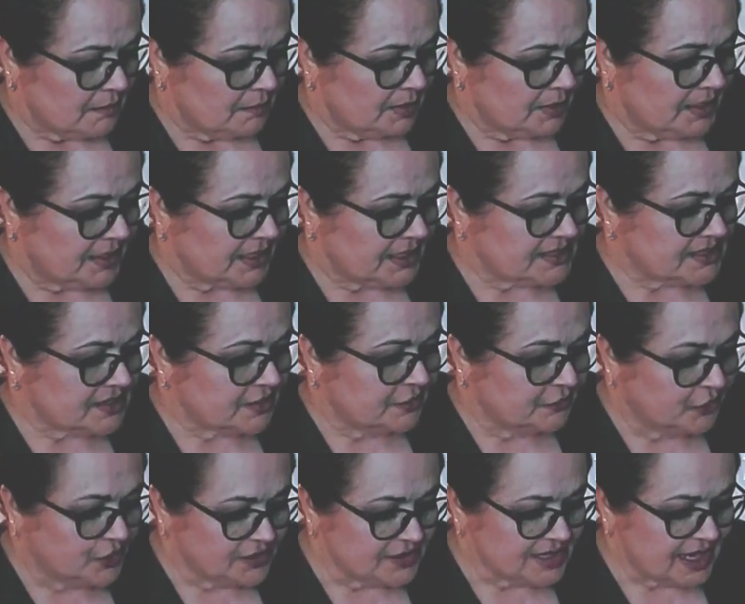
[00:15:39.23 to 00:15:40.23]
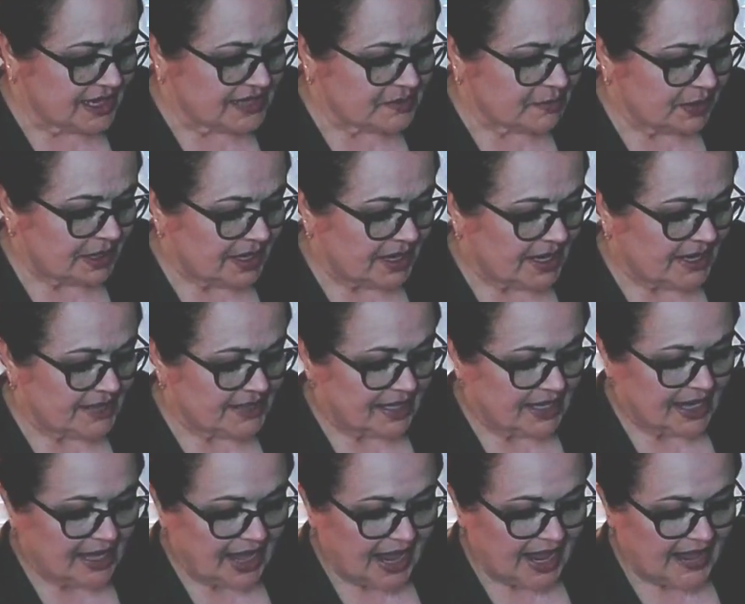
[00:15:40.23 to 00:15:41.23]
but it's a full-size bed
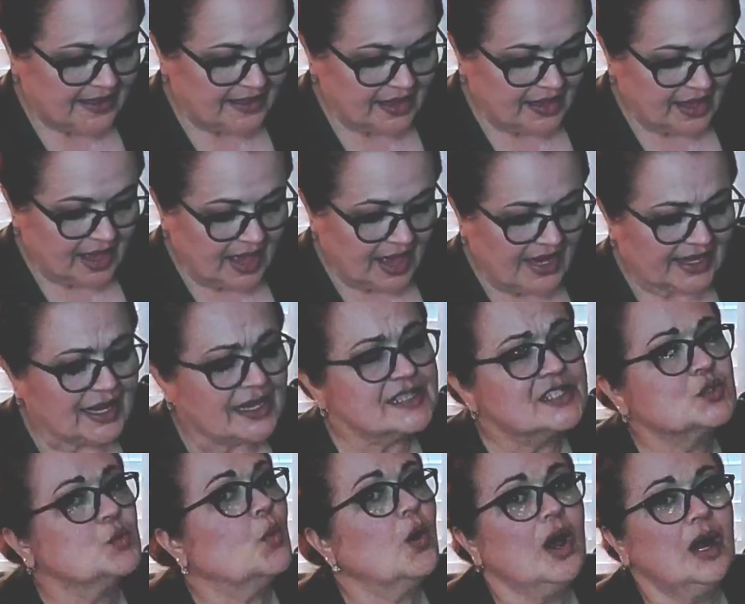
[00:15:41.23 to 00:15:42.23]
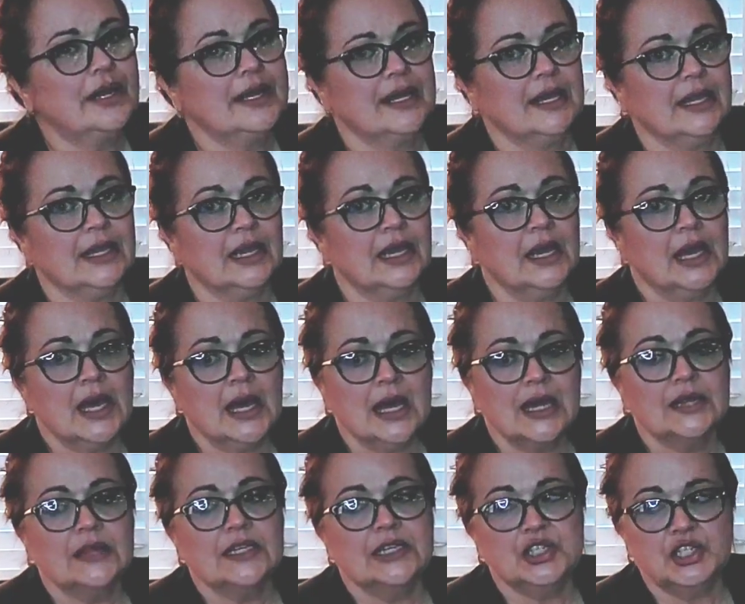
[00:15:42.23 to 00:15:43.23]
and, and I swanny.
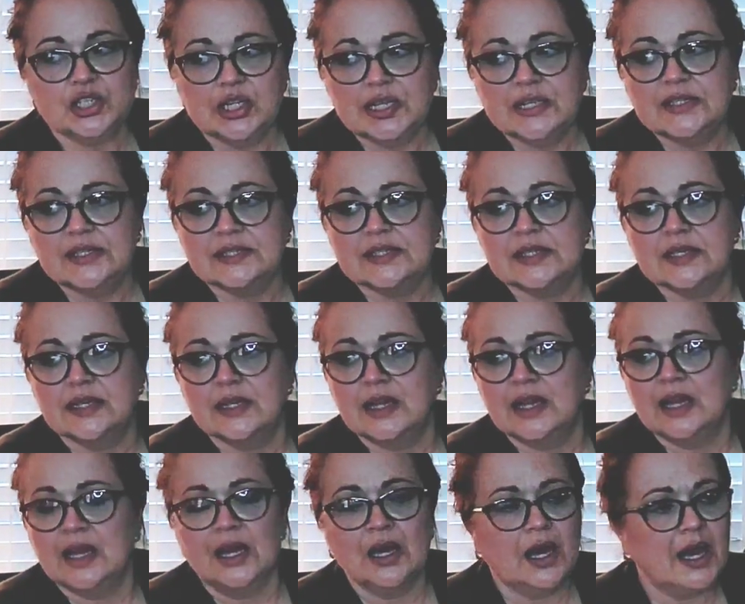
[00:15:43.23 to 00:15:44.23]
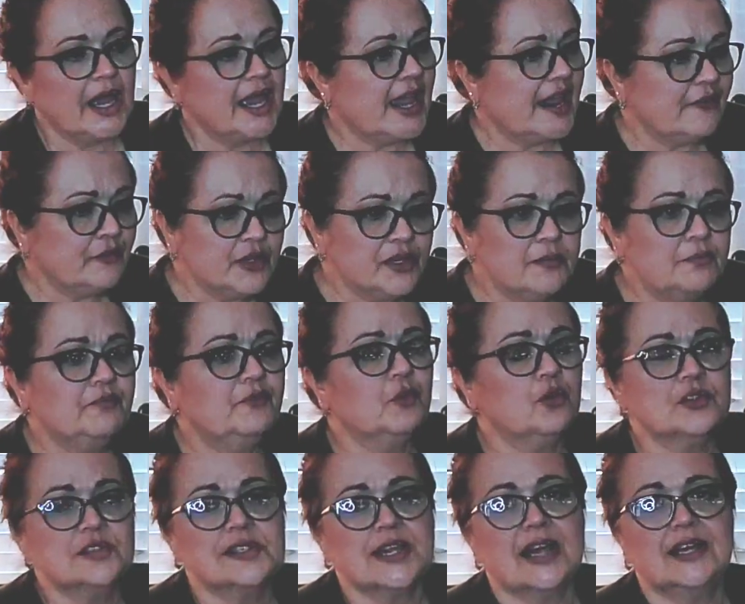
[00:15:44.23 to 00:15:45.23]
The sheets, every
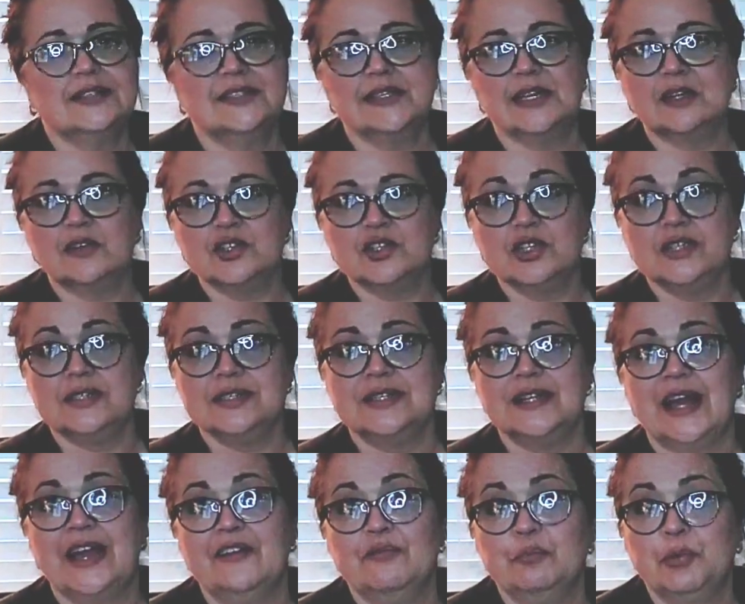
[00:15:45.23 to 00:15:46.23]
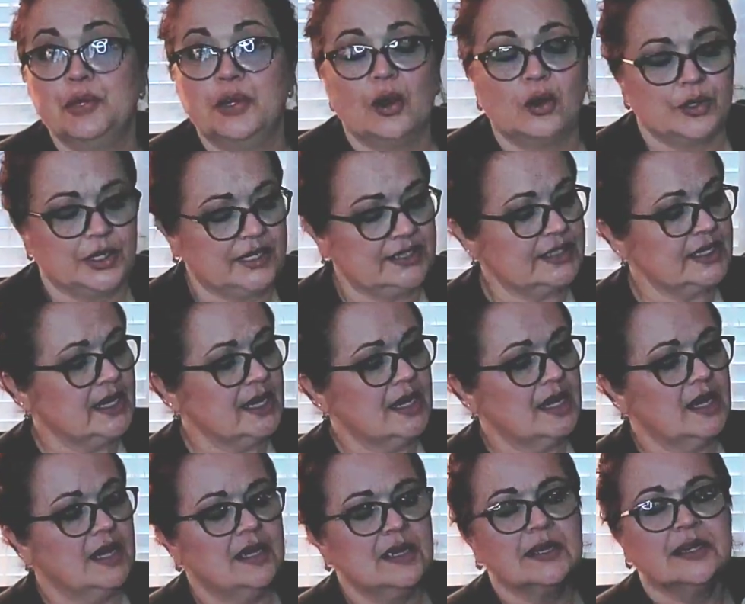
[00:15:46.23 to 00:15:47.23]
full-size set of sheets that I have put on it
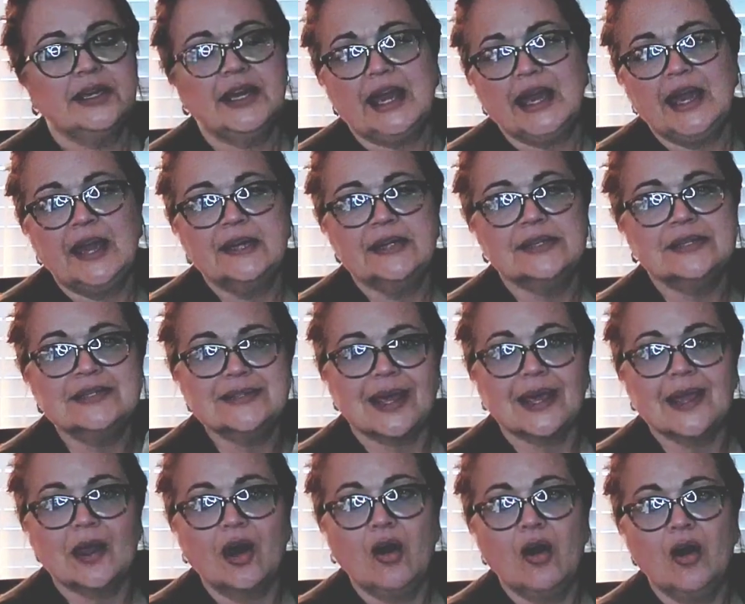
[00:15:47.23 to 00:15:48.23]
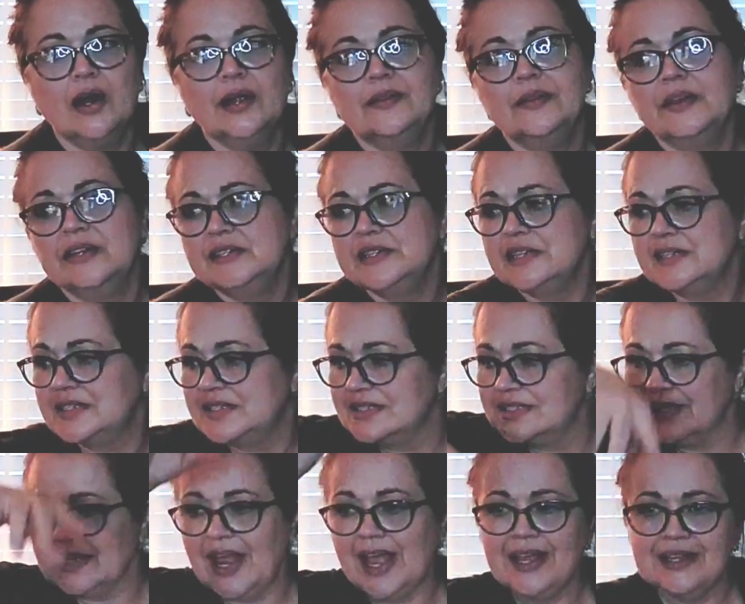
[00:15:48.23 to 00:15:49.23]
can't stay on. They, it
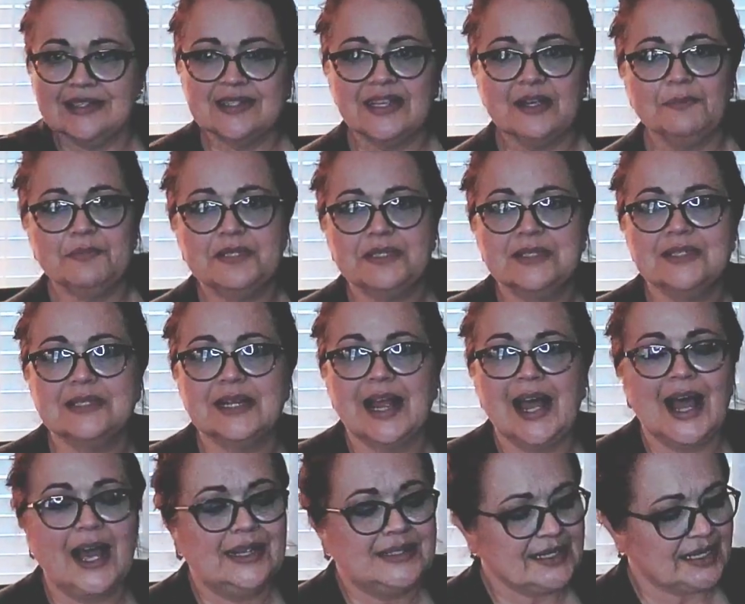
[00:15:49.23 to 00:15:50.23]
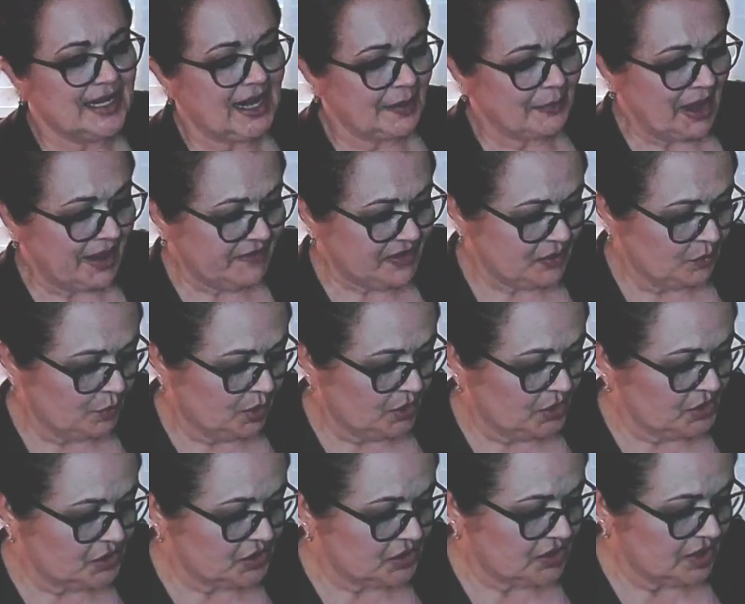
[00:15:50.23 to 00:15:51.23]
slips and slides and I'm having the
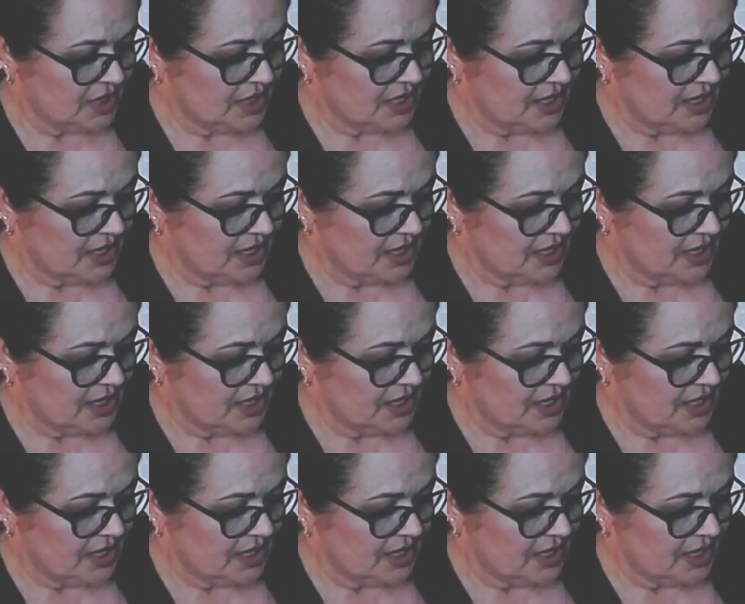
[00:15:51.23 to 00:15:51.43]
worst